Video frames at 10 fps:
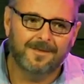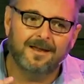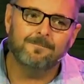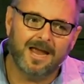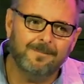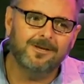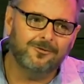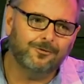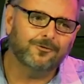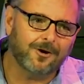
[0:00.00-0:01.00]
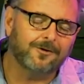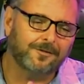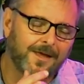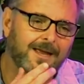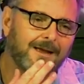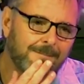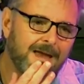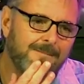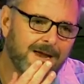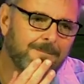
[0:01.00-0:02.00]
then maybe you should start to think,
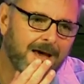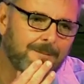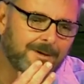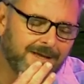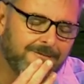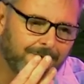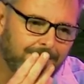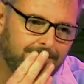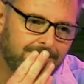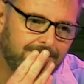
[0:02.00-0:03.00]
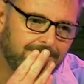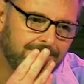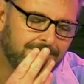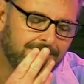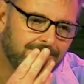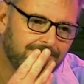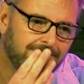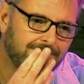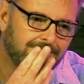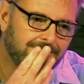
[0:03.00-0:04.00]
maybe I'm not a believer.
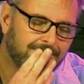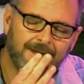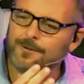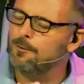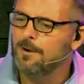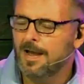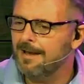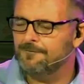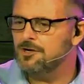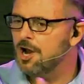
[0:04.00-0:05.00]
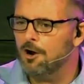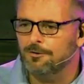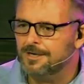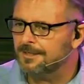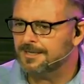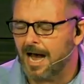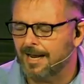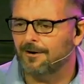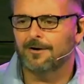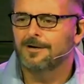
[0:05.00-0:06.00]
If you have no
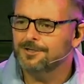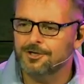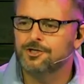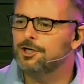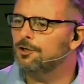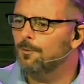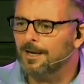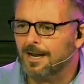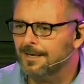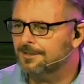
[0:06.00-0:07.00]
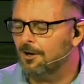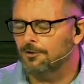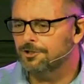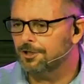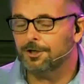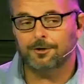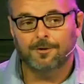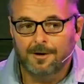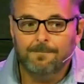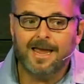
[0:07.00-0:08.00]
desire to do what God's called you to do,
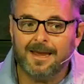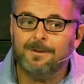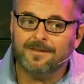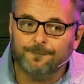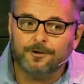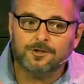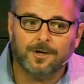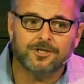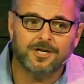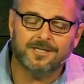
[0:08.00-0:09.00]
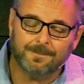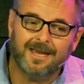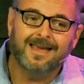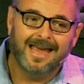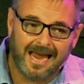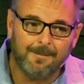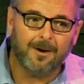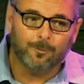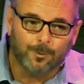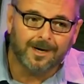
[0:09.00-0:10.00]
maybe the first question needs to be, am I
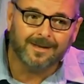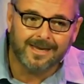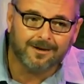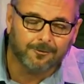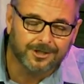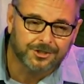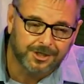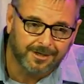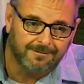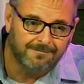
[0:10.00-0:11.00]
really a Christian?